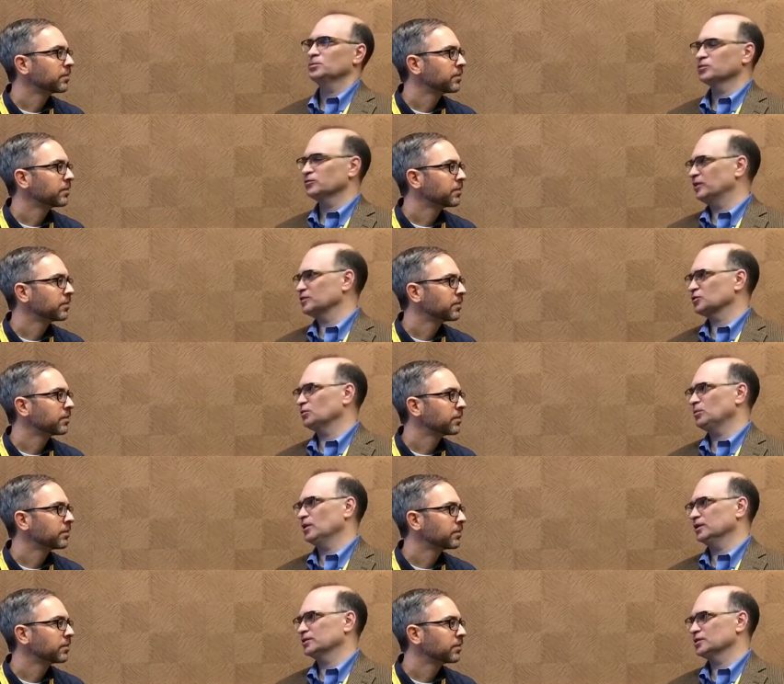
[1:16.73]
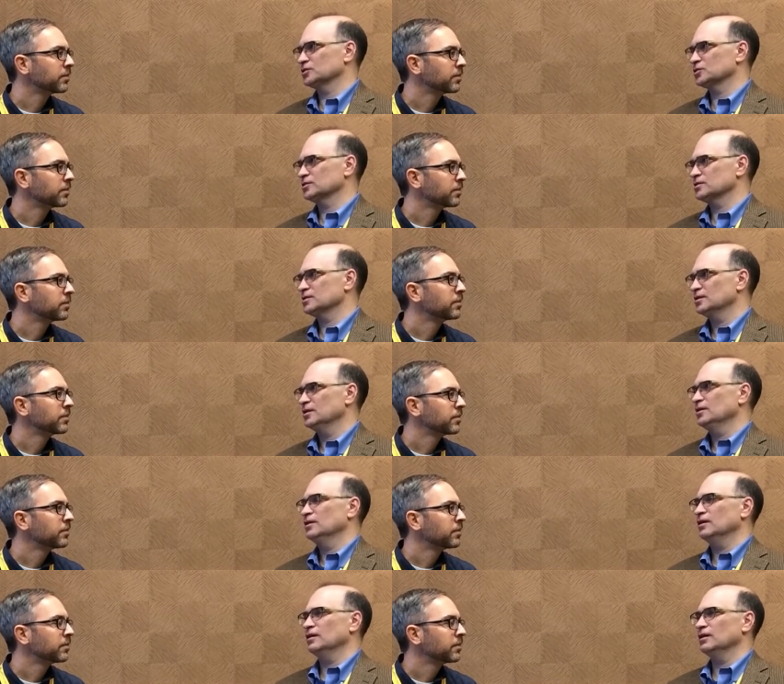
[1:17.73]
Speaker 1: professional politicians.
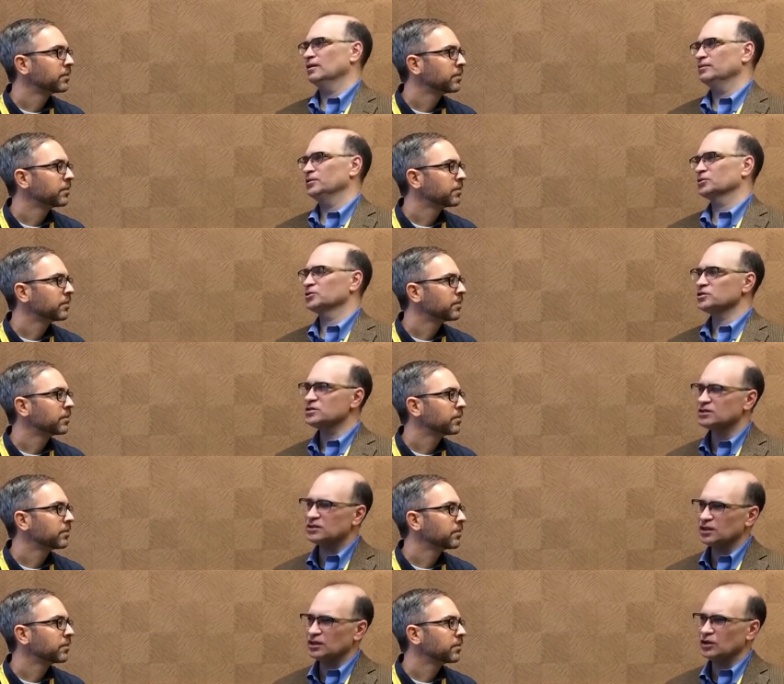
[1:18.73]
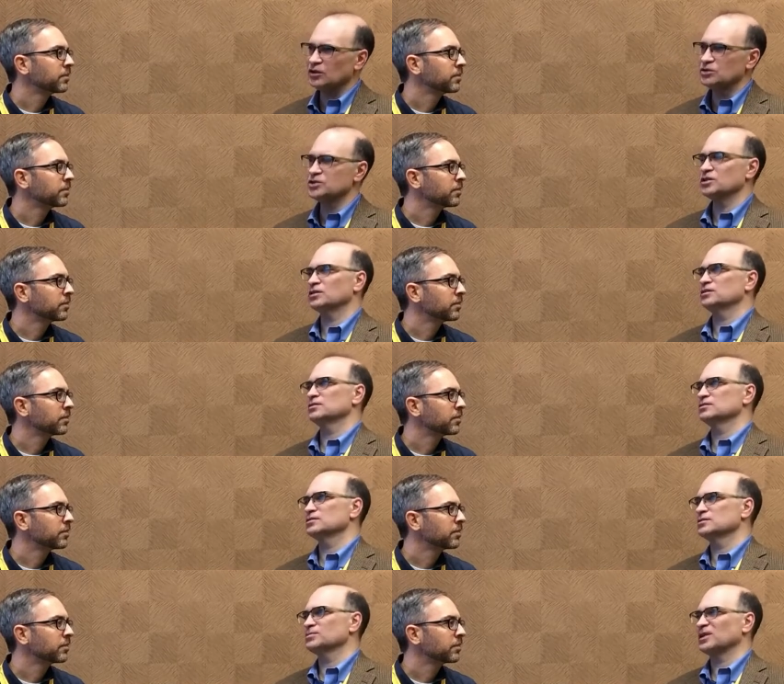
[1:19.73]
Uh, they're Christian
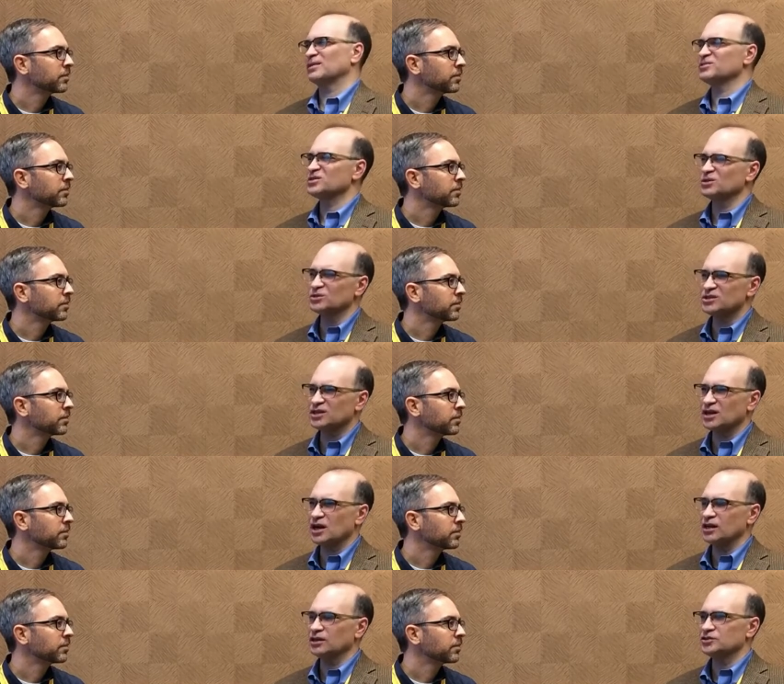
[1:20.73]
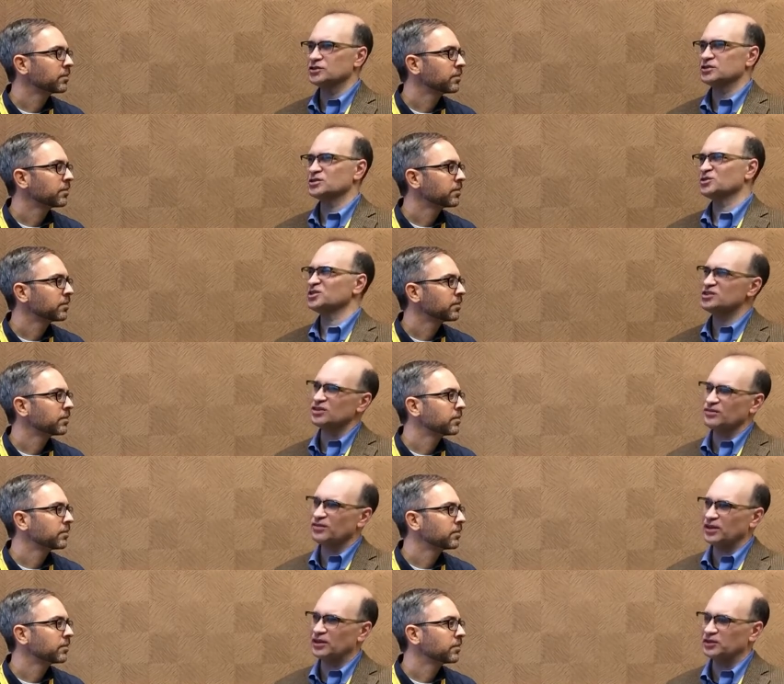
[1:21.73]
theologians, perhaps sociologists, Christian
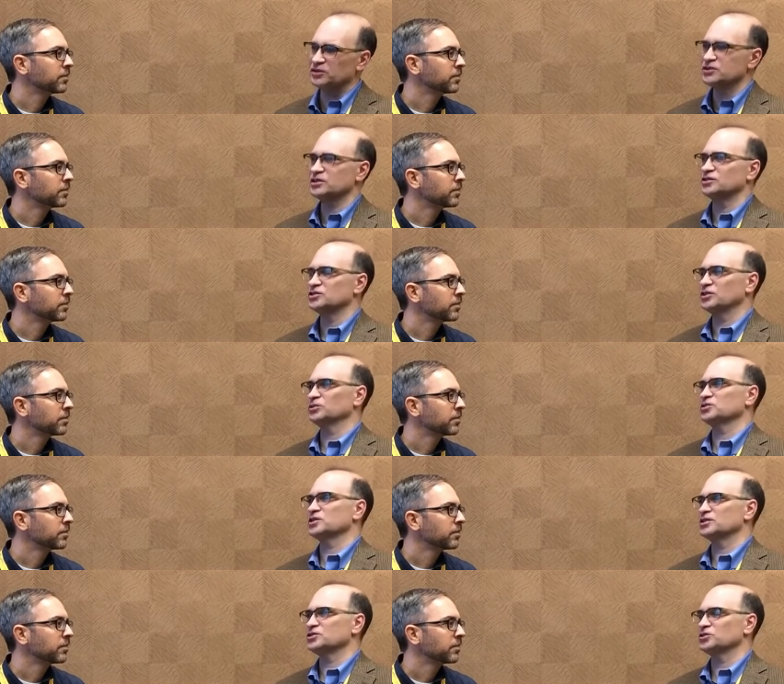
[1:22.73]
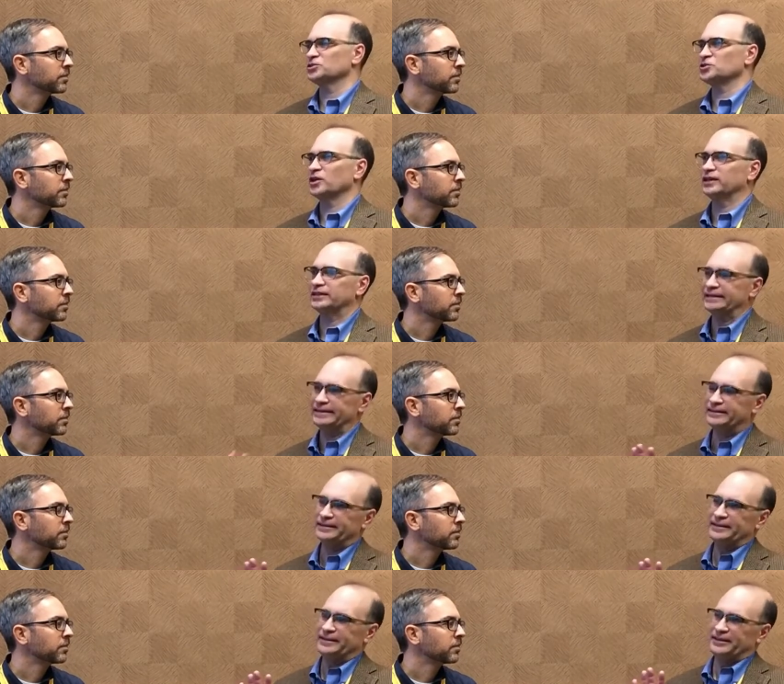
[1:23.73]
thinkers in a general sense who are trying to
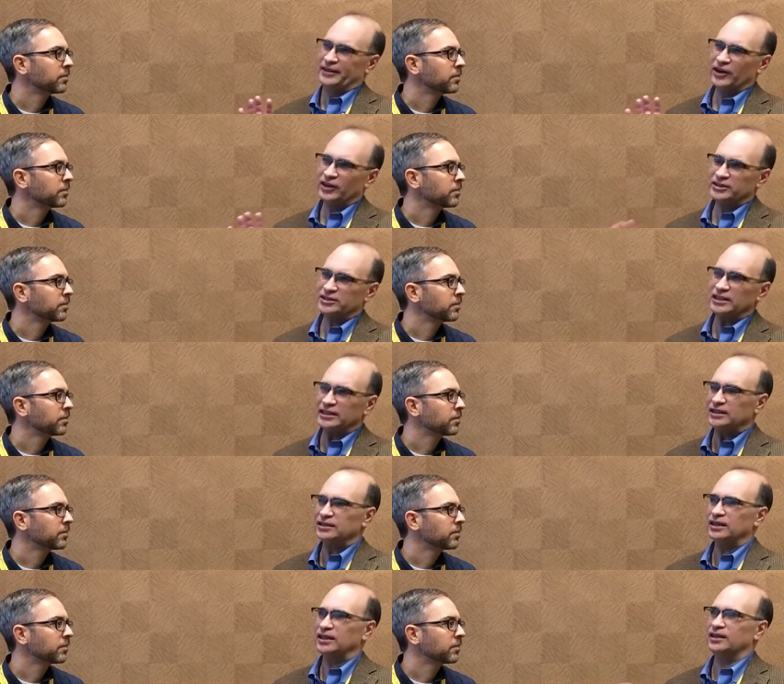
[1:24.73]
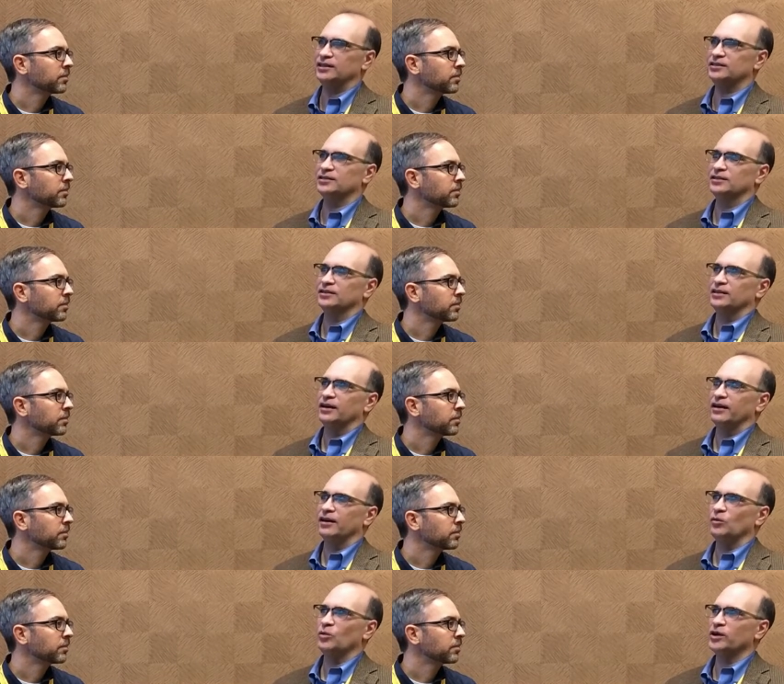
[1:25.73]
articulate
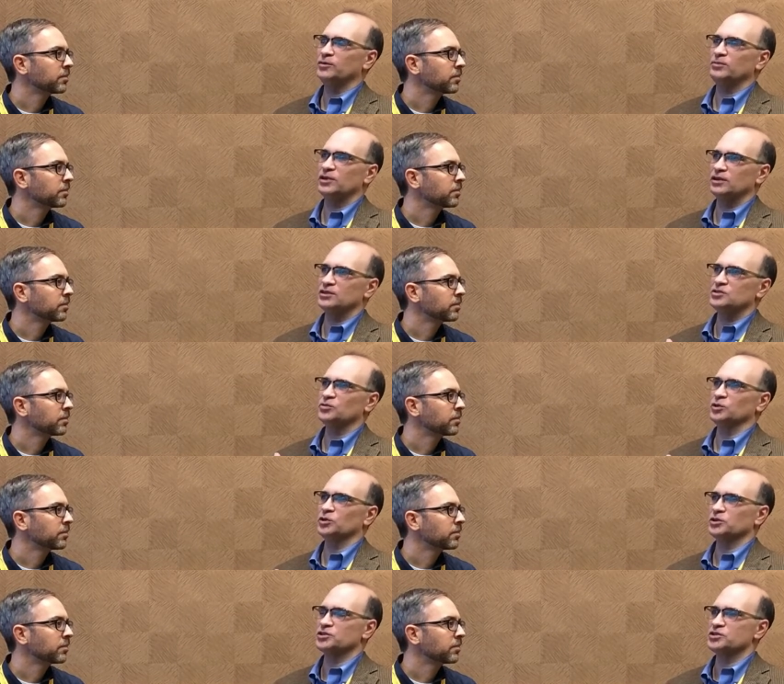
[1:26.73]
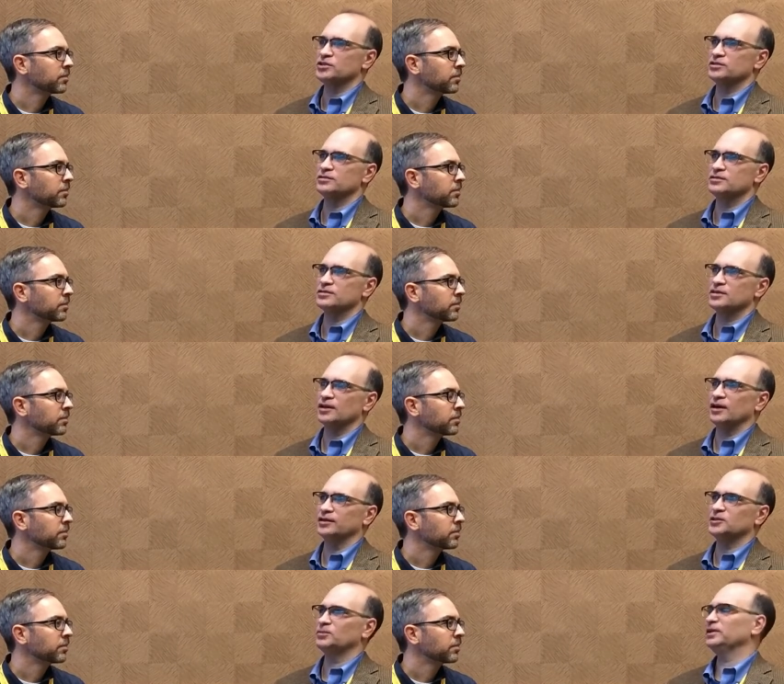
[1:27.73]
uh, what it means for Christians
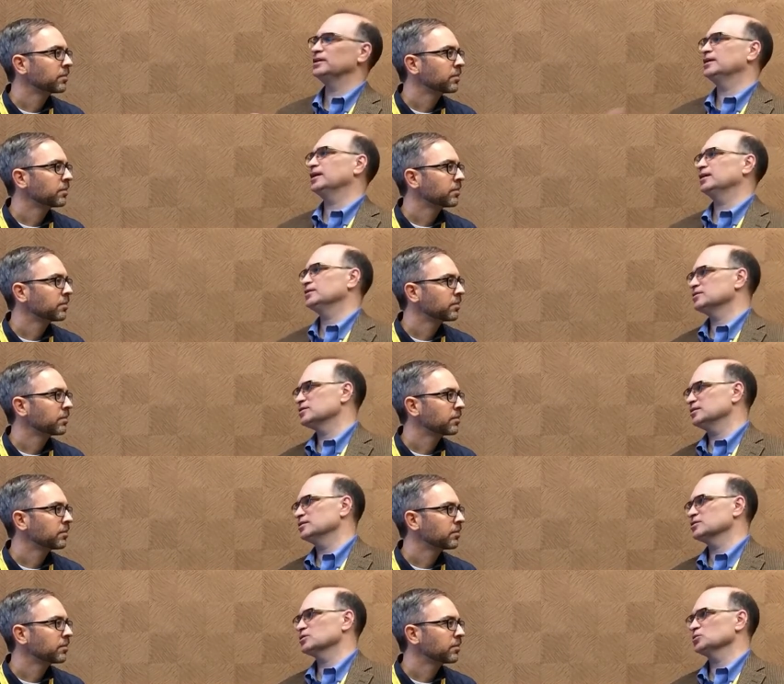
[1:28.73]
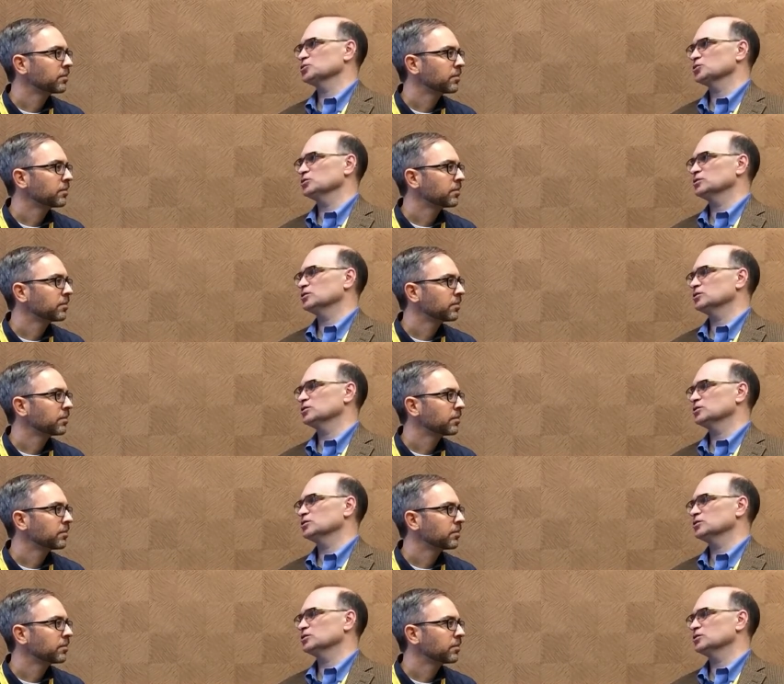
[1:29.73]
uh, to be engaged in social,